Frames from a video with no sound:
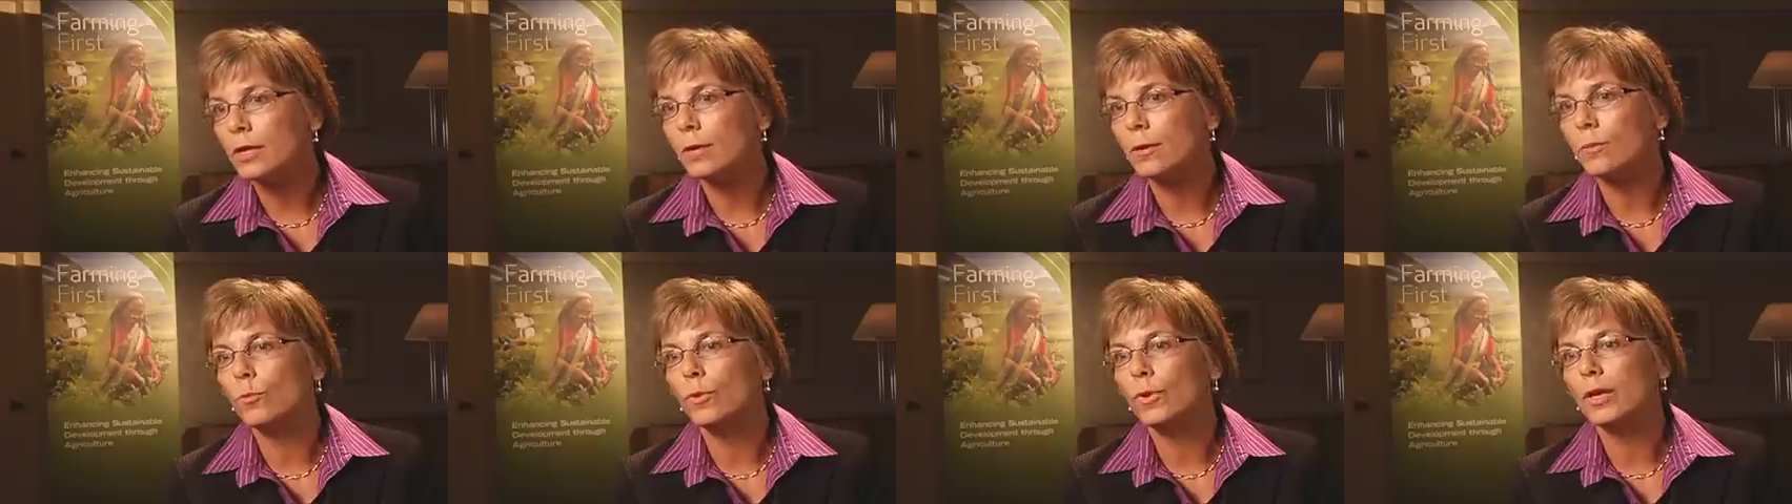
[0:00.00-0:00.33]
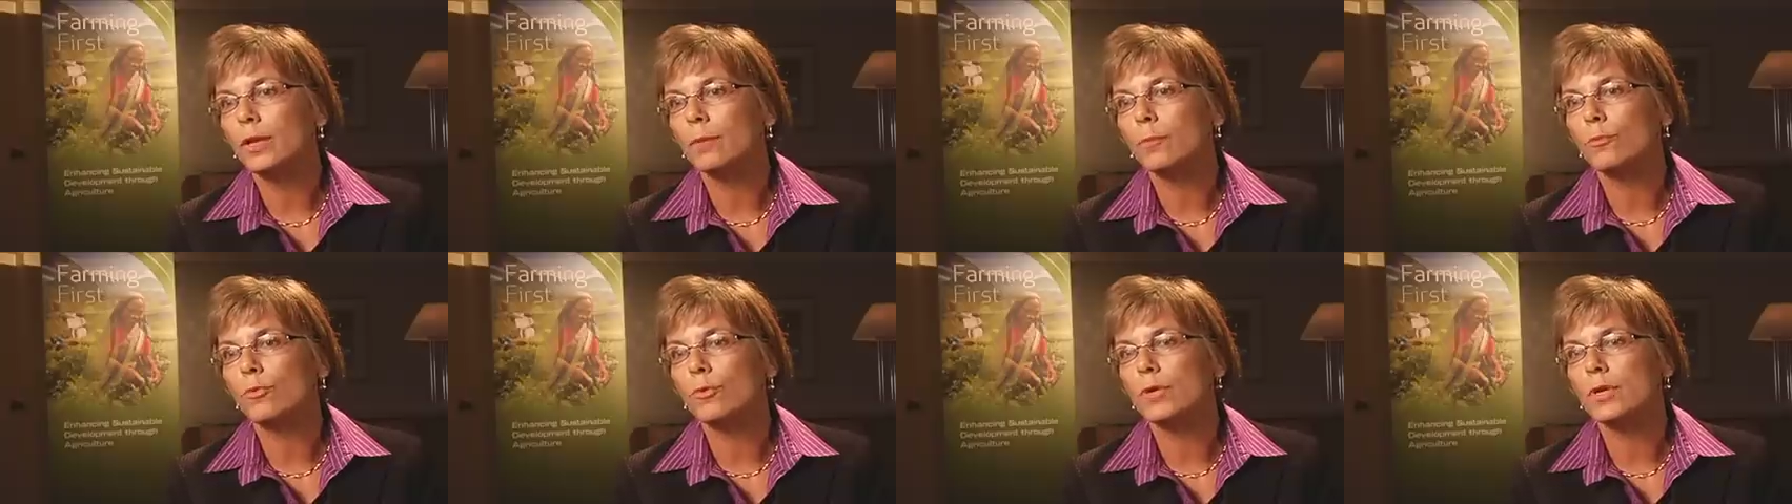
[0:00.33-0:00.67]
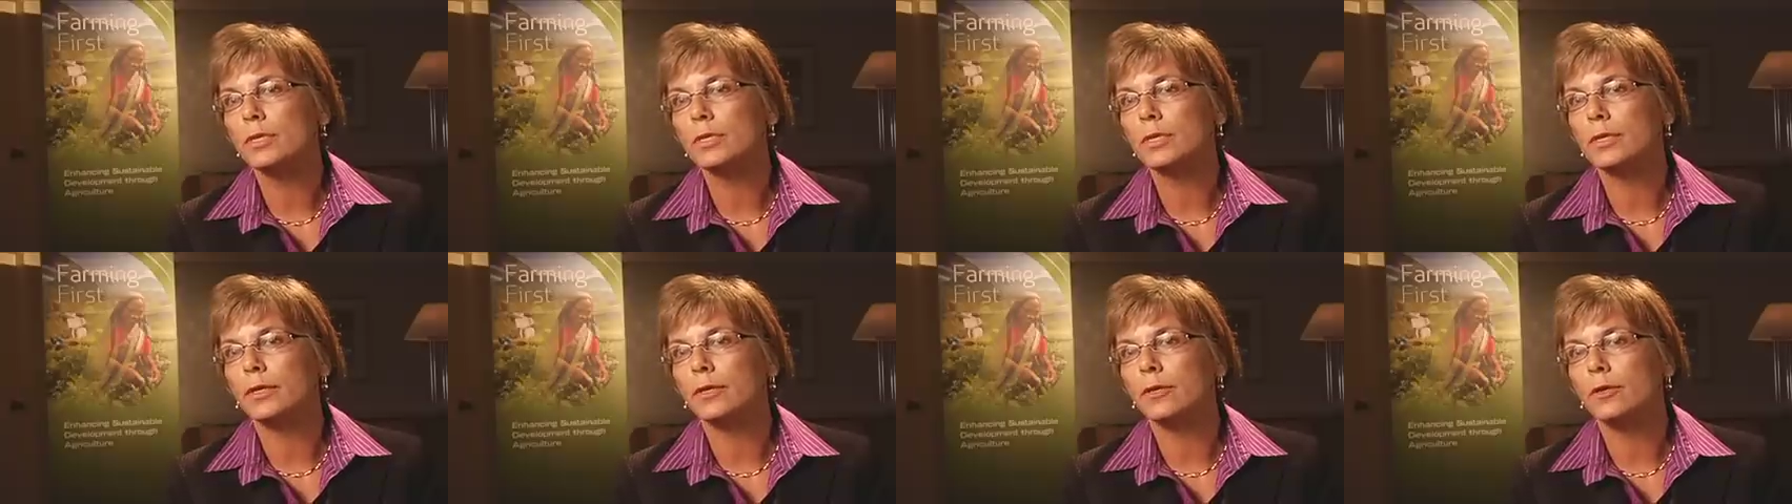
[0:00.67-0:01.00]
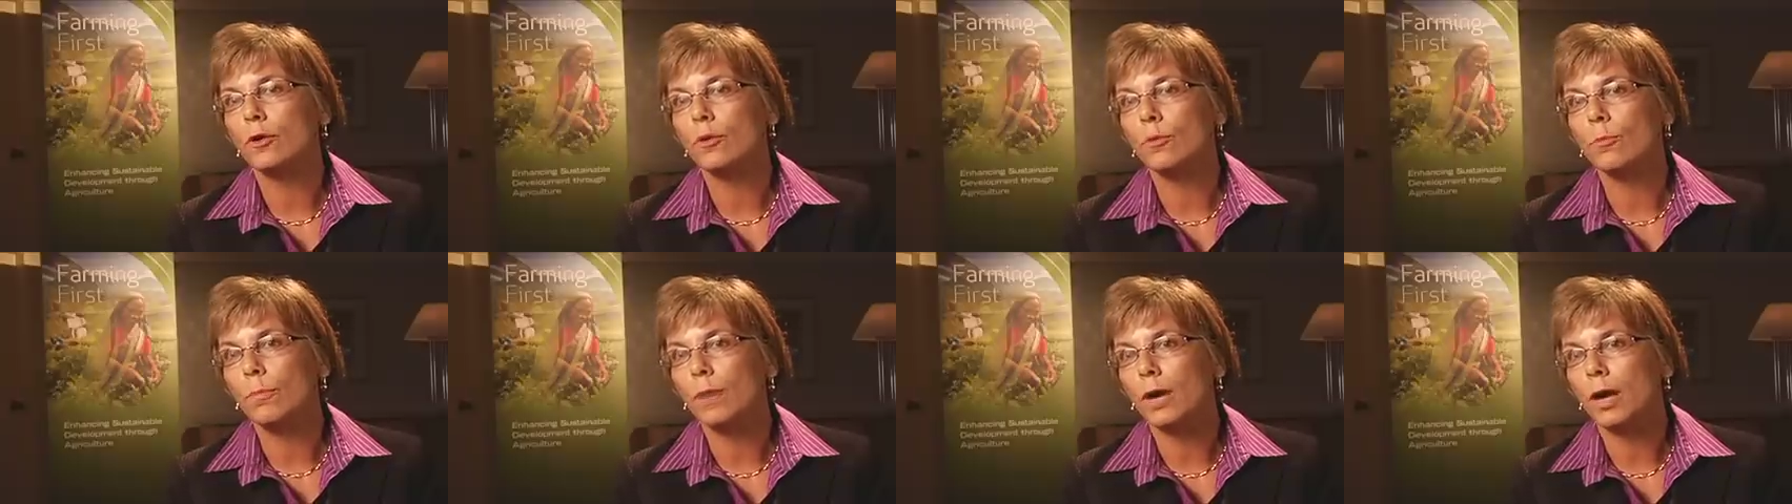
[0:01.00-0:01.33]
We had President
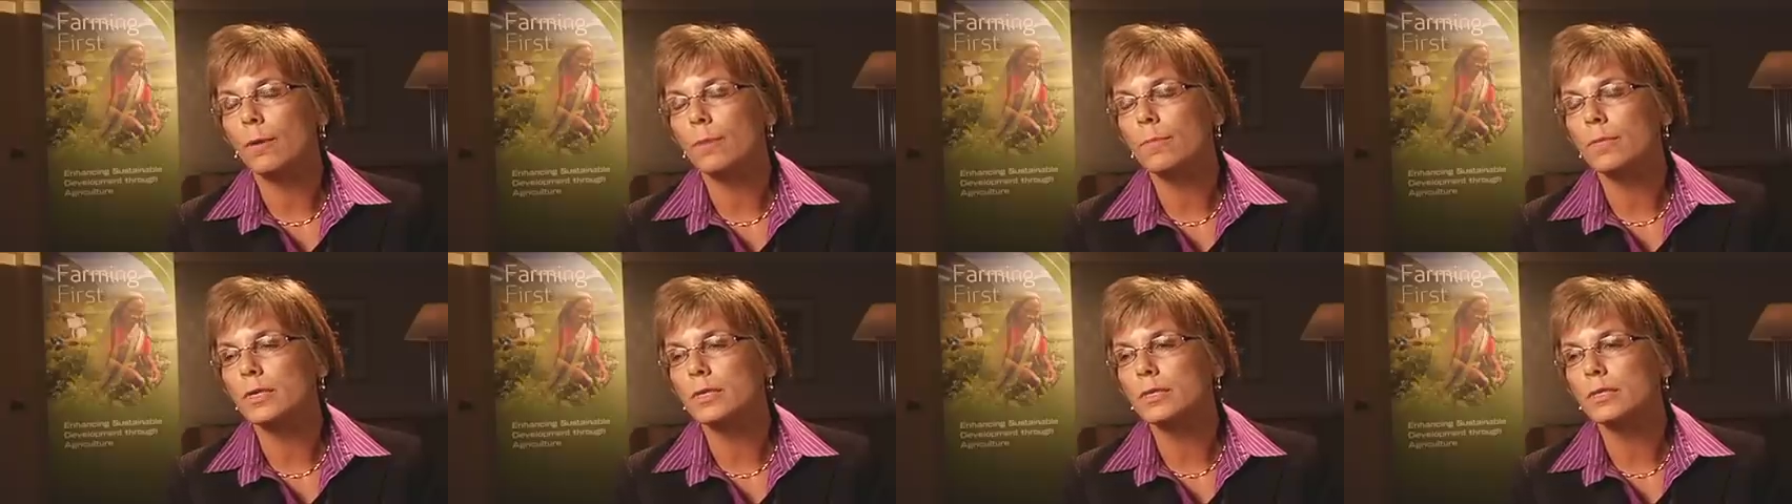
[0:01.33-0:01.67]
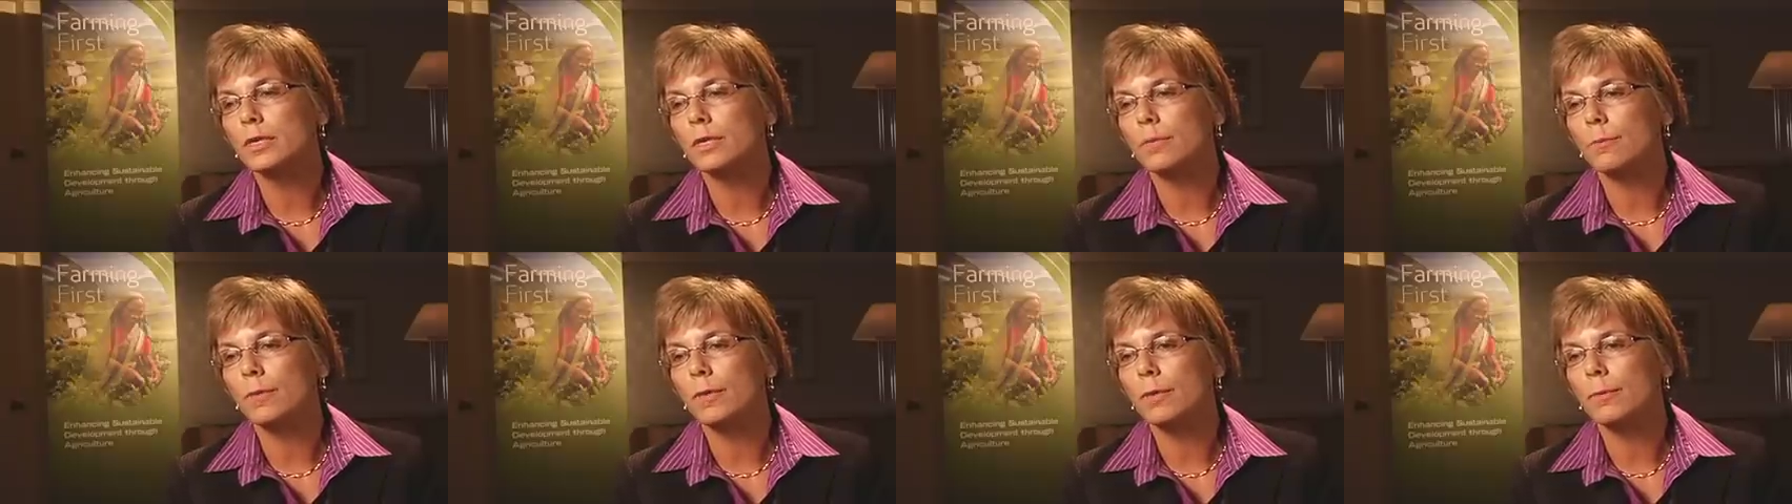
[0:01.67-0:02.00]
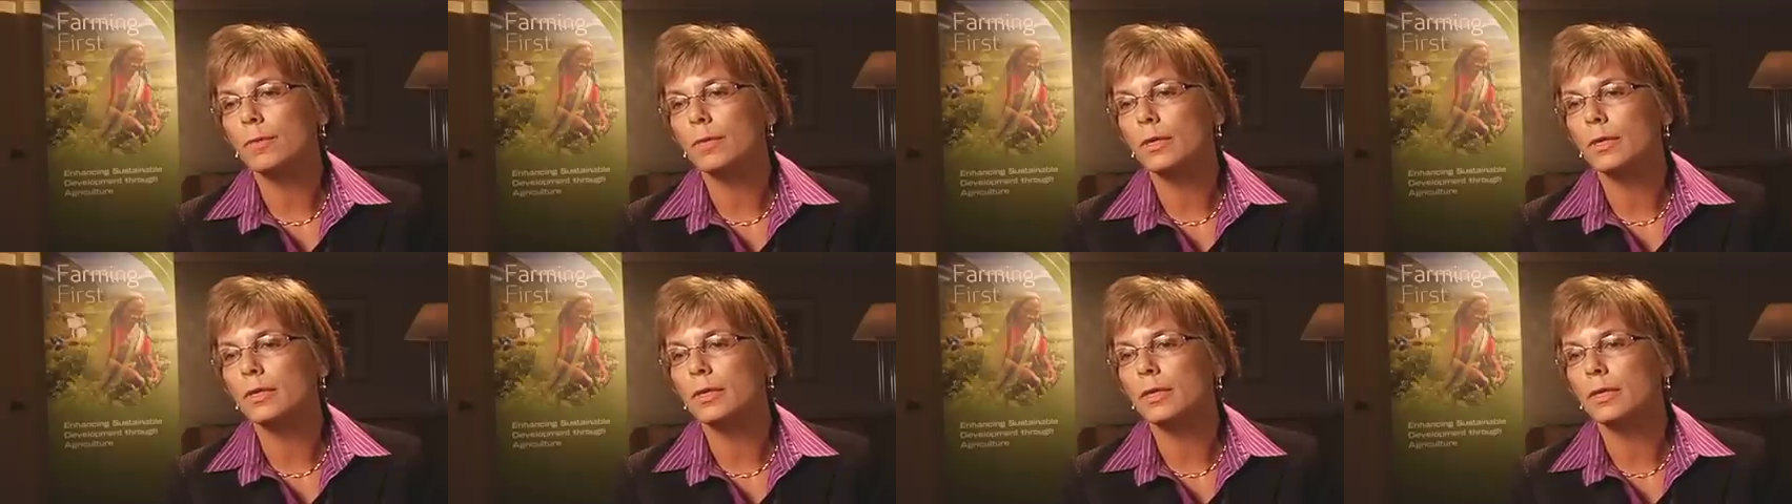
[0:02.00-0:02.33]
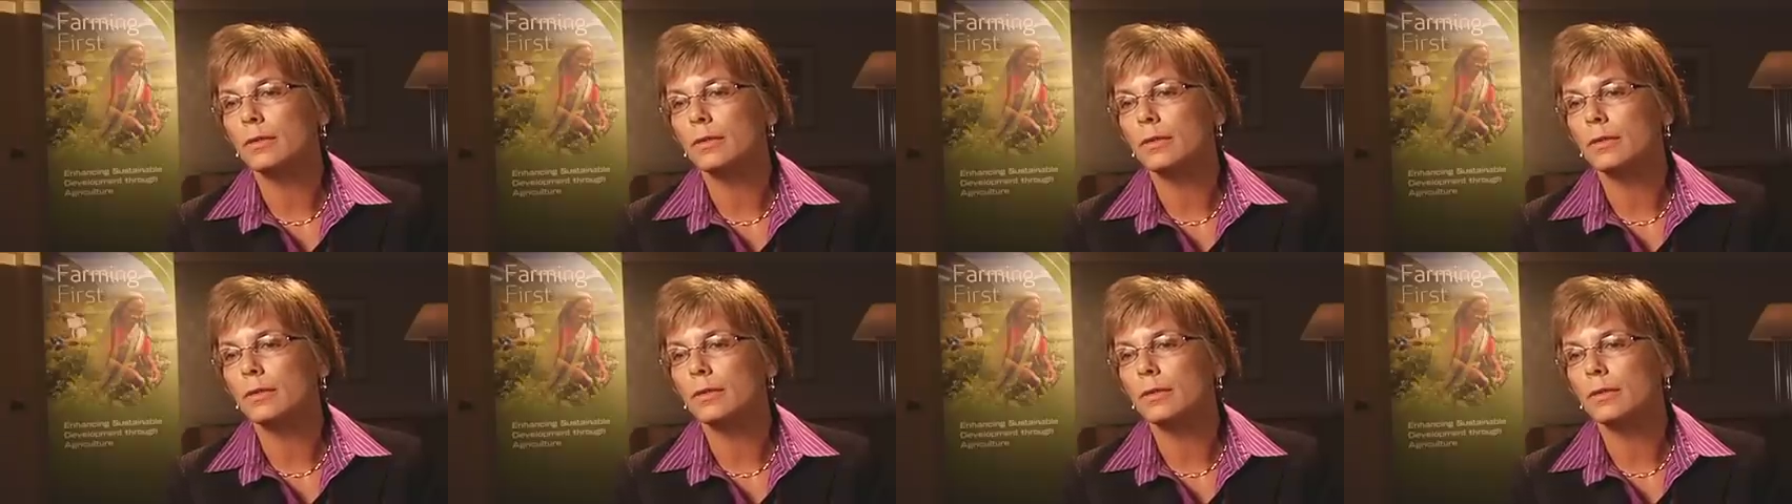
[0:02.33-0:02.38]
Obama's commitment